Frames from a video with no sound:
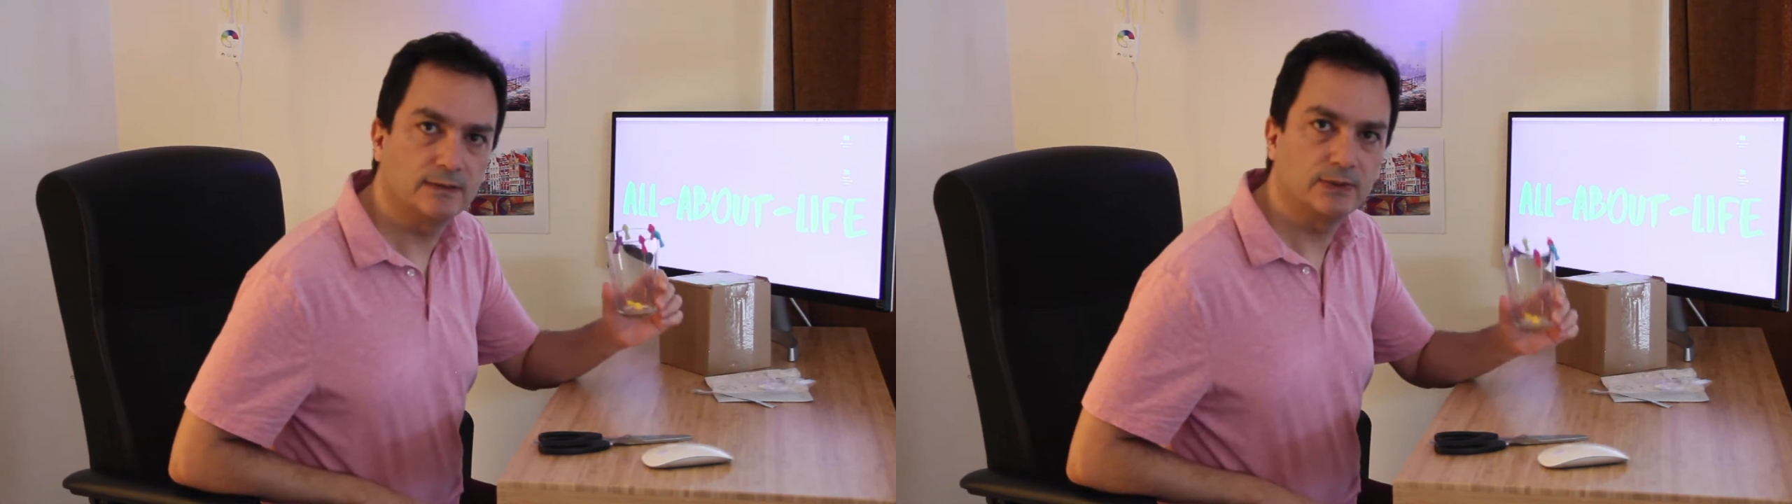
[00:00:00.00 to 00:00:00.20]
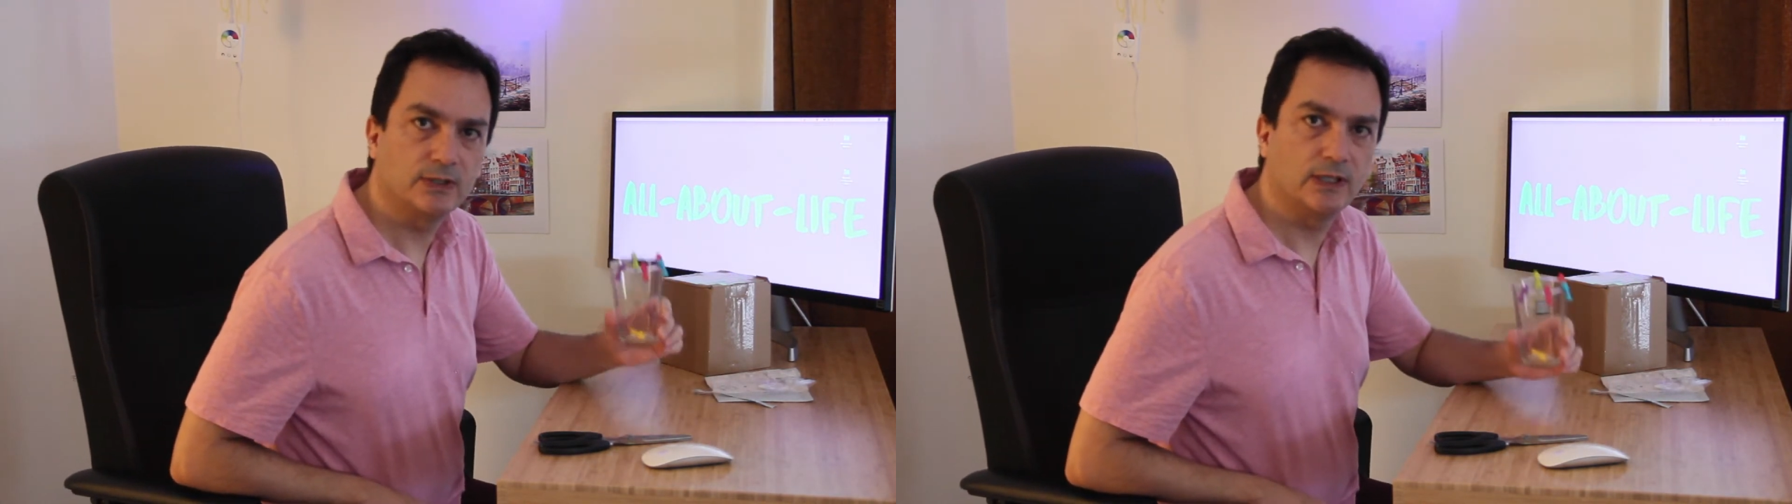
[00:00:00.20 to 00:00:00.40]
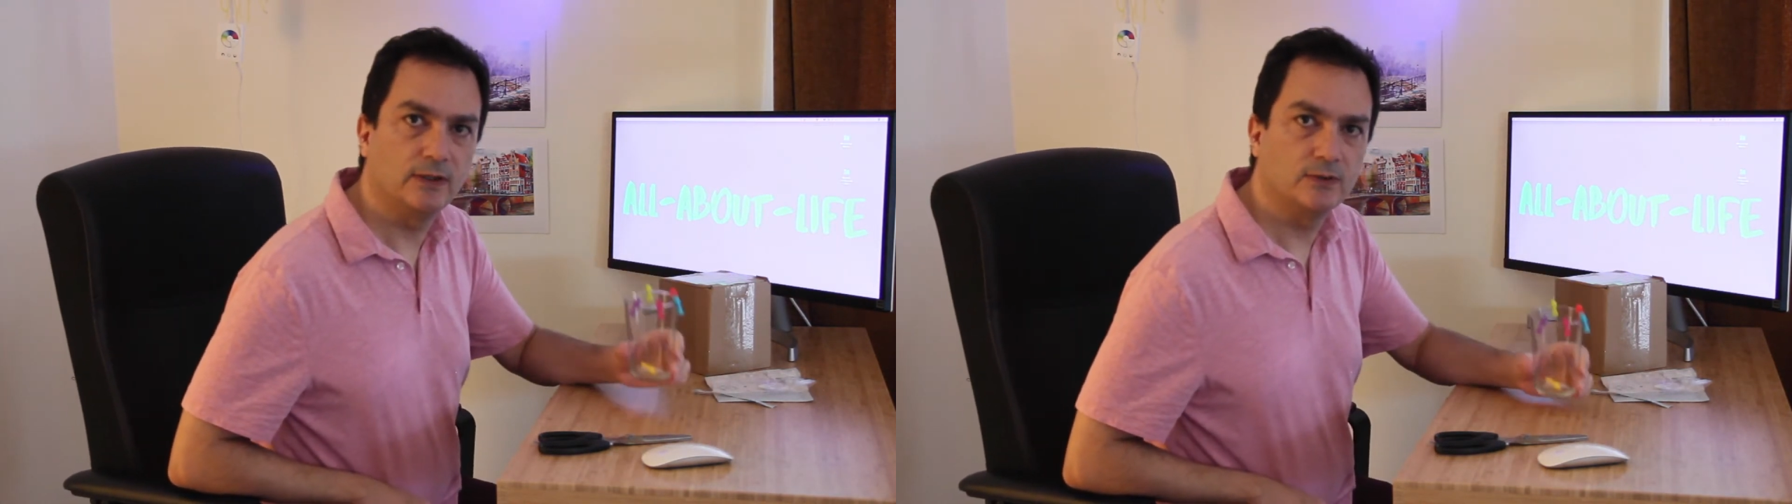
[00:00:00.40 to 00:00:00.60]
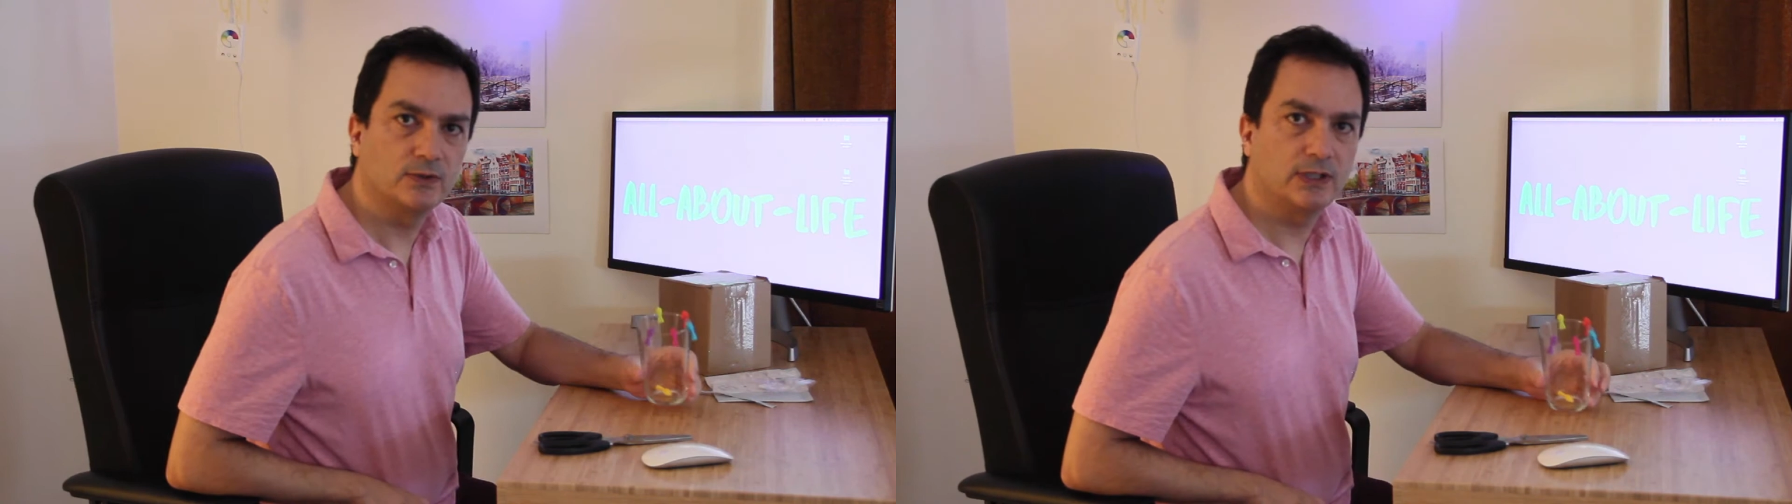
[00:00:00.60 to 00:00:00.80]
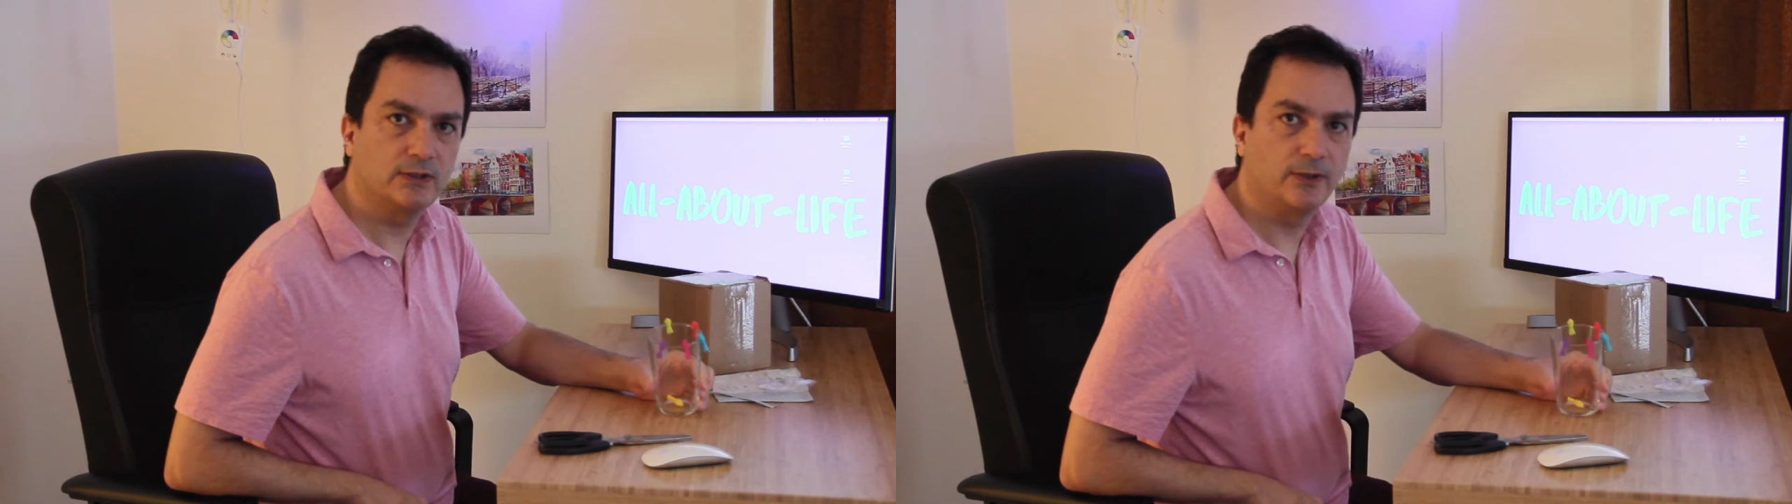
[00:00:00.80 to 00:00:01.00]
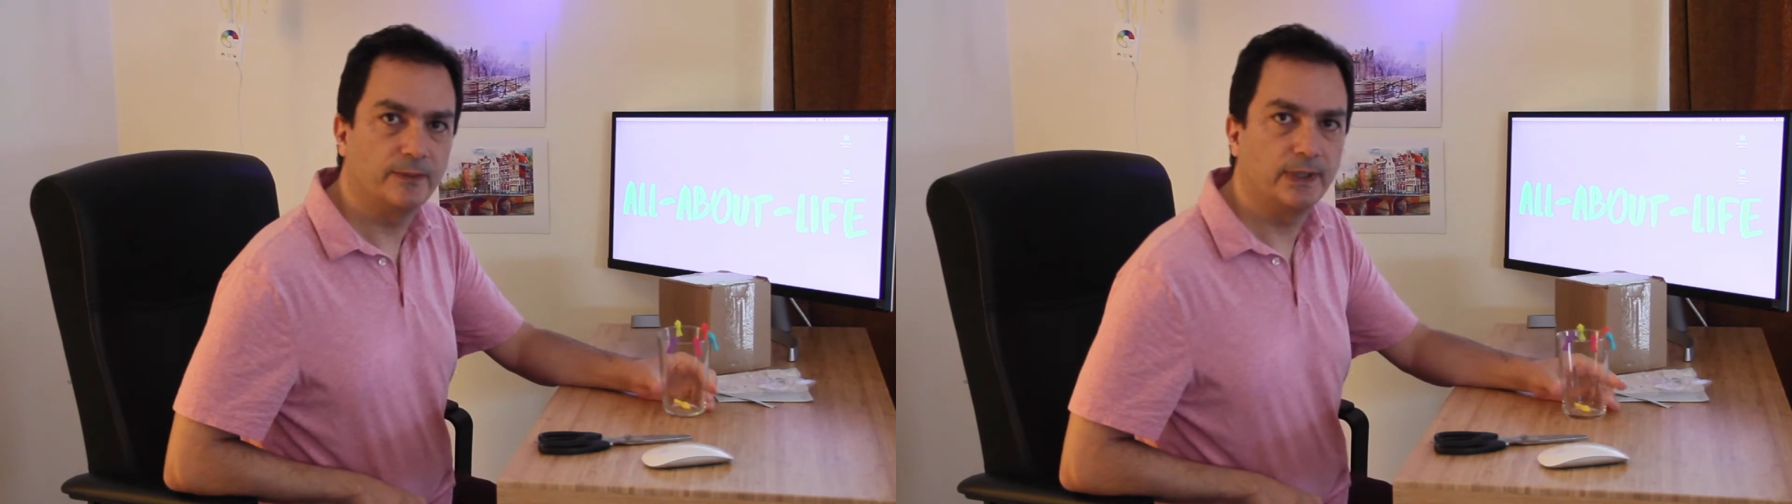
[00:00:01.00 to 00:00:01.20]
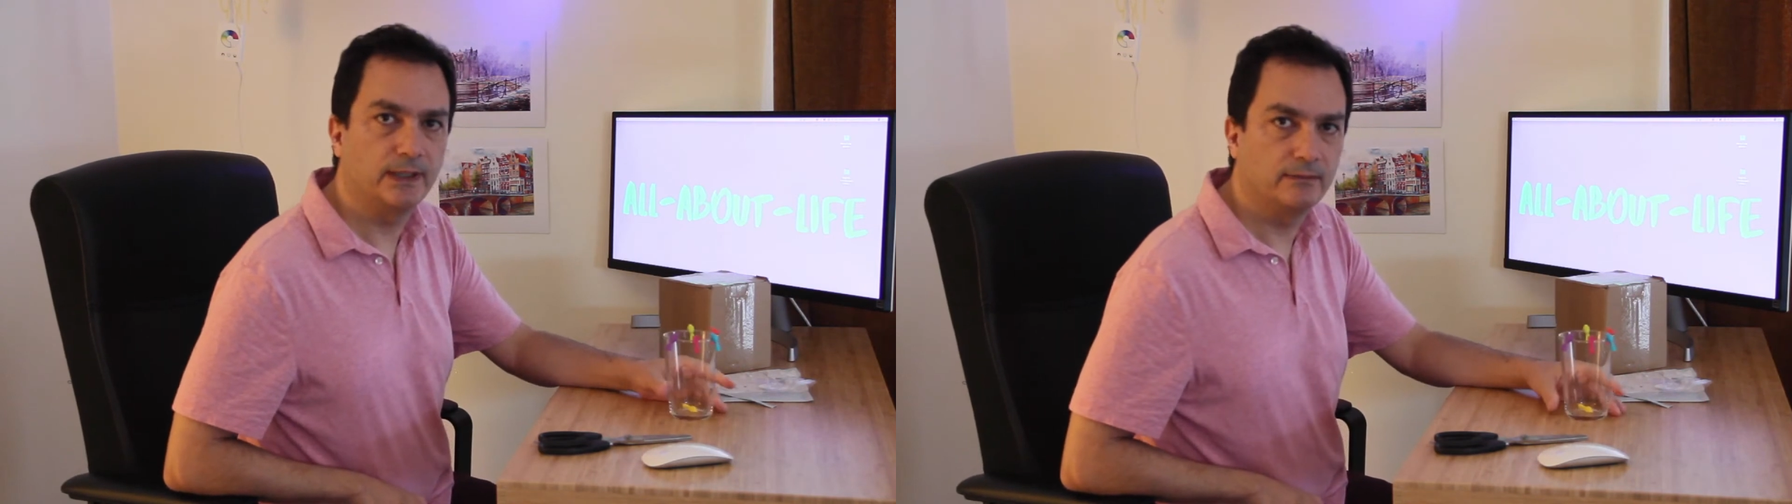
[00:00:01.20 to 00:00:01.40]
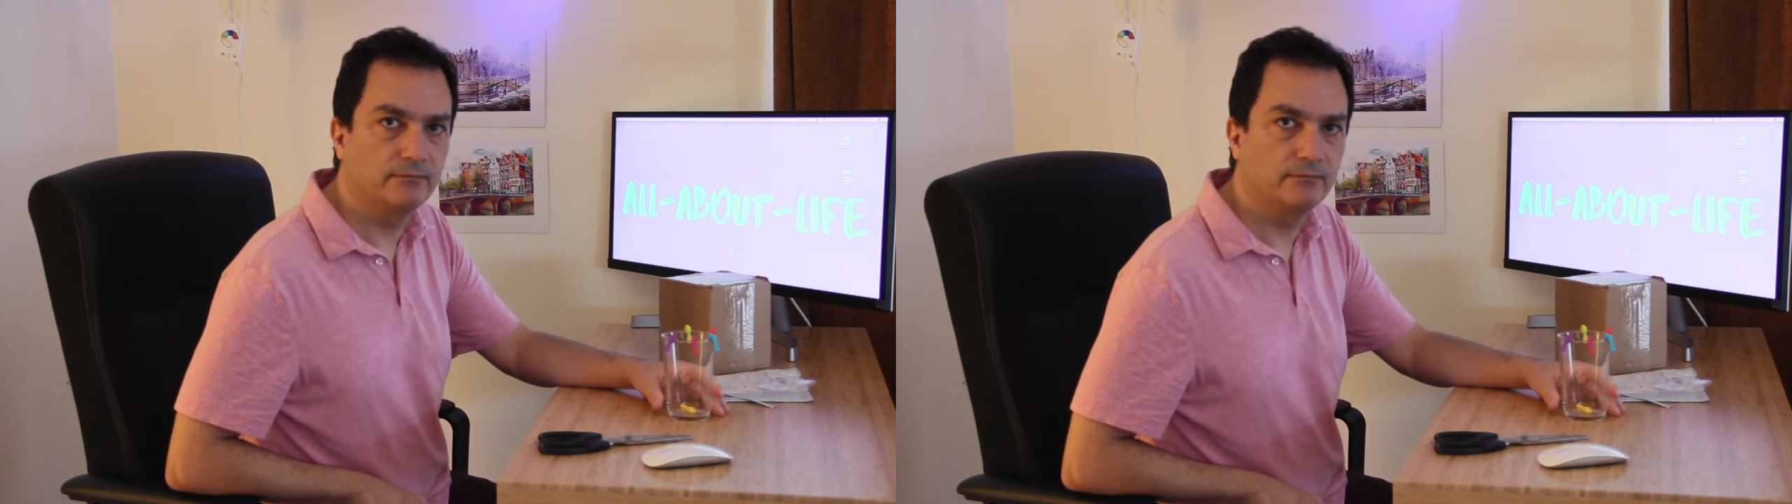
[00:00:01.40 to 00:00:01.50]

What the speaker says: which I use at home.